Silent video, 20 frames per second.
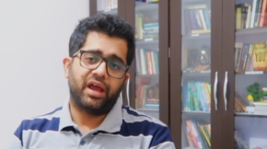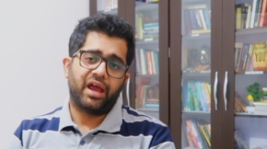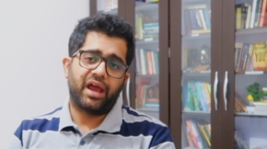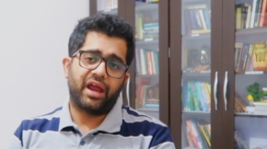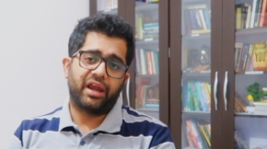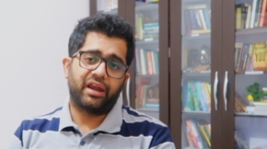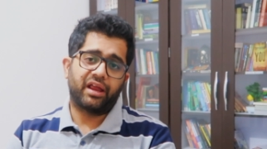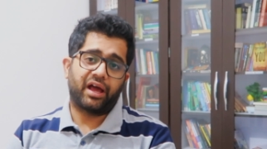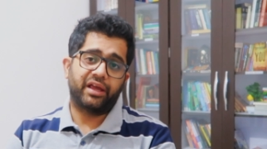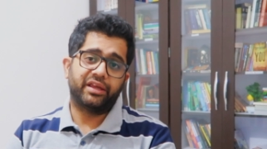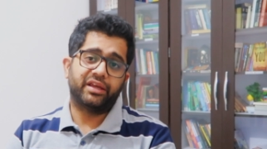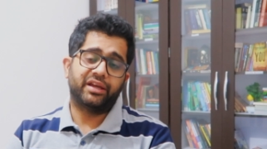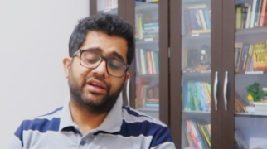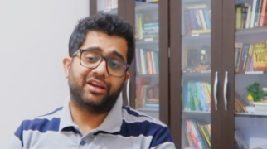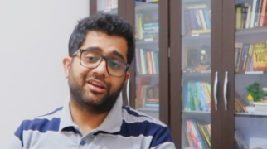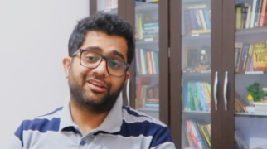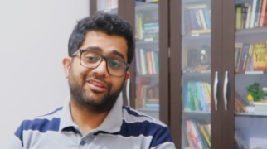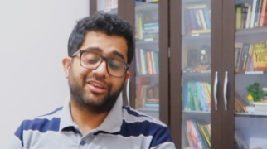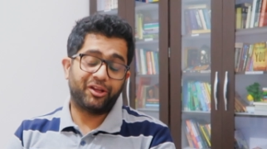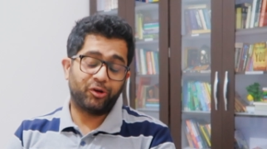and
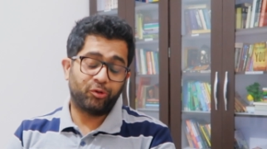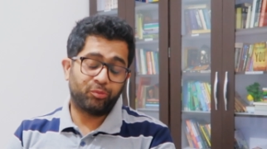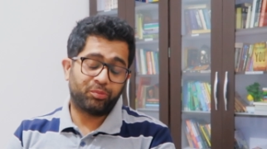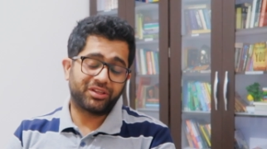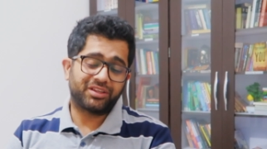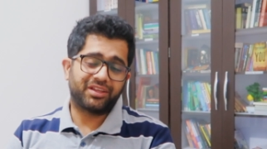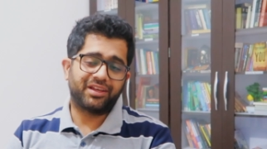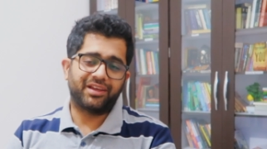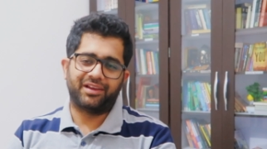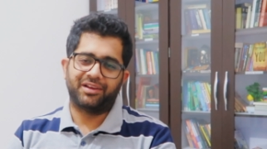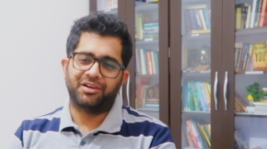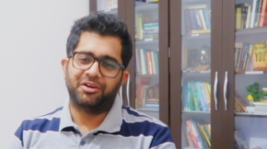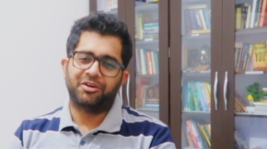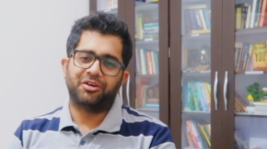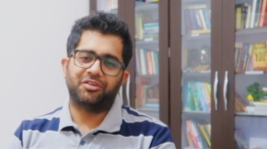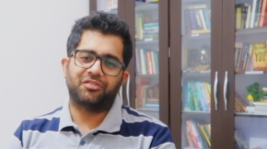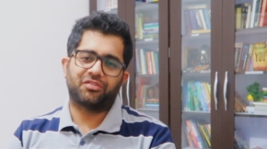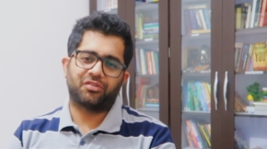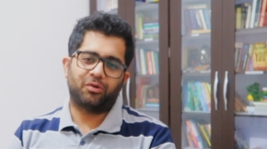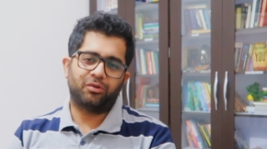IIT Tirupati
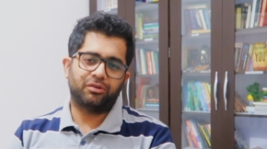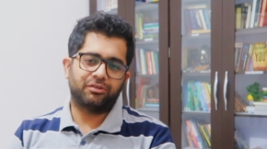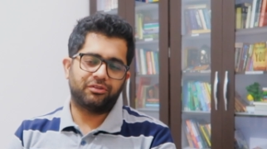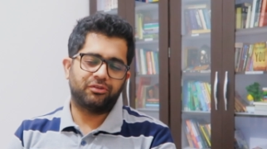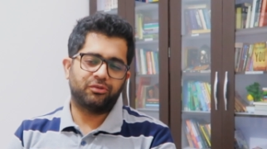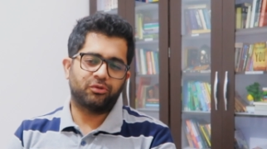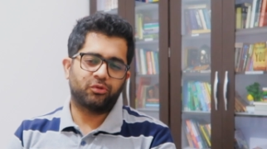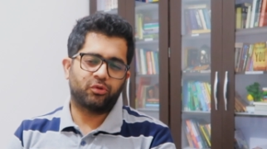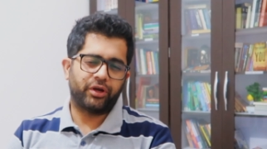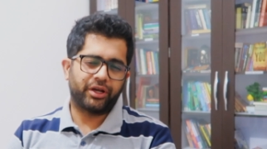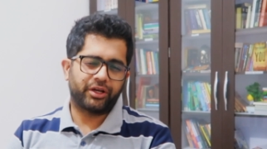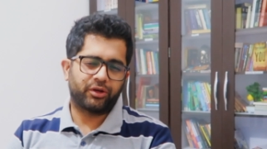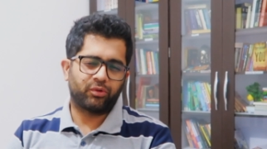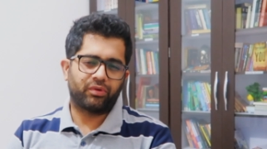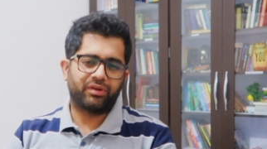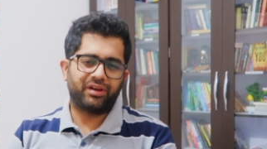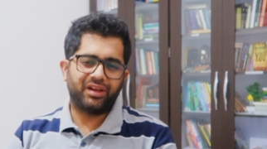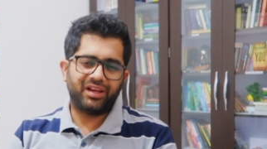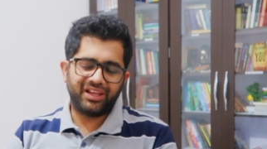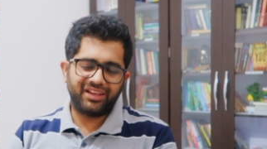is also going to
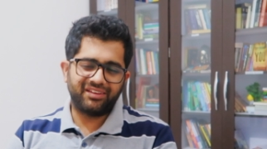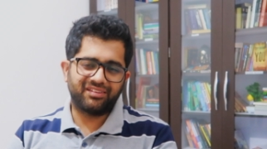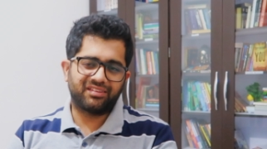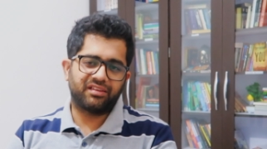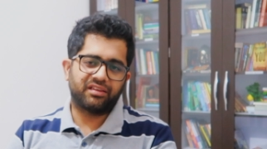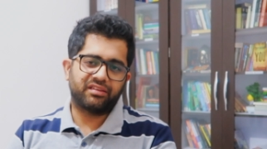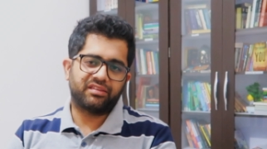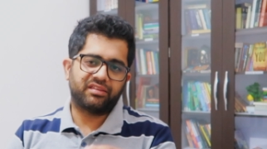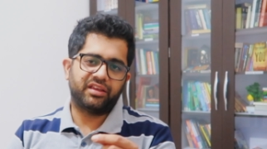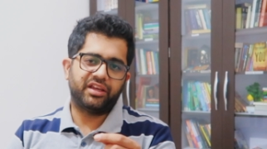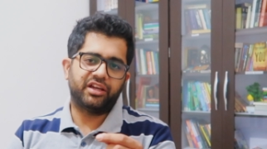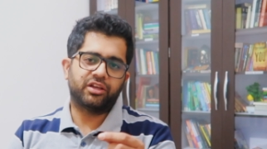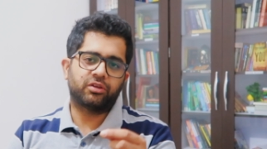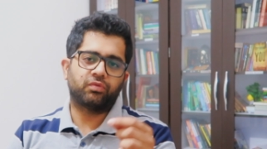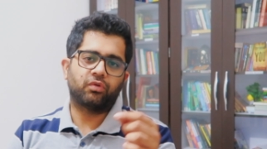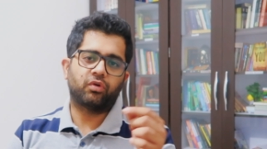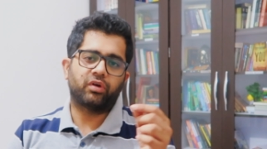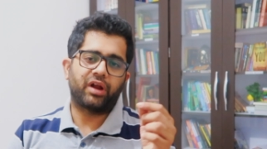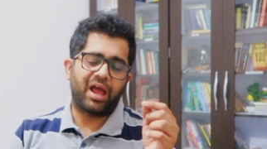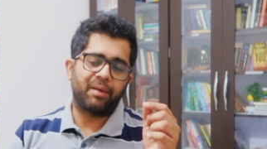release the seats
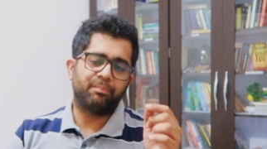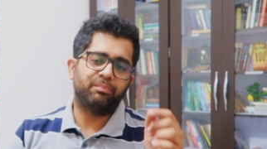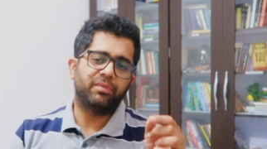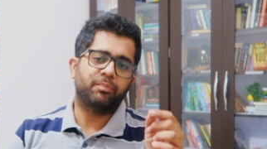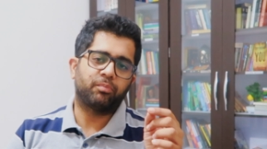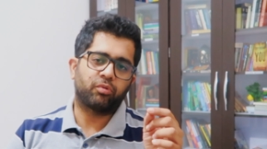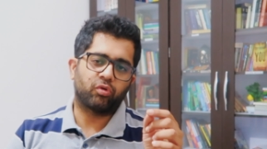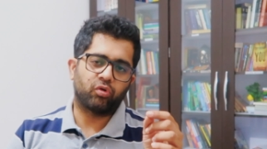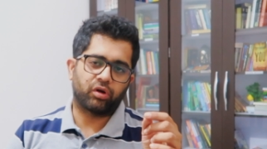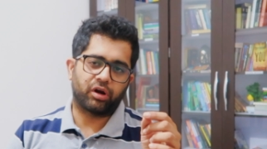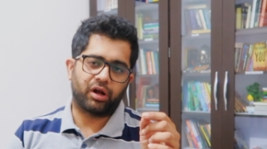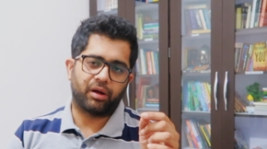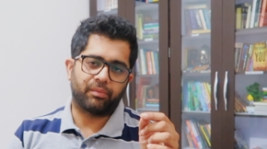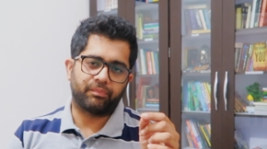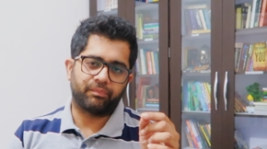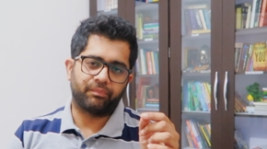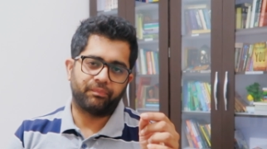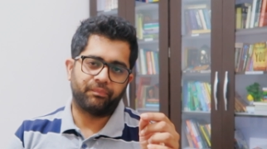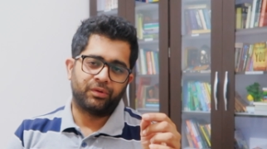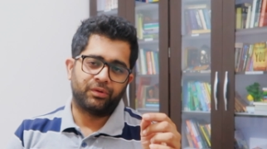for MA
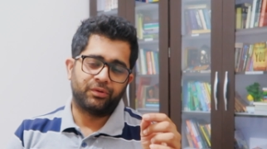program.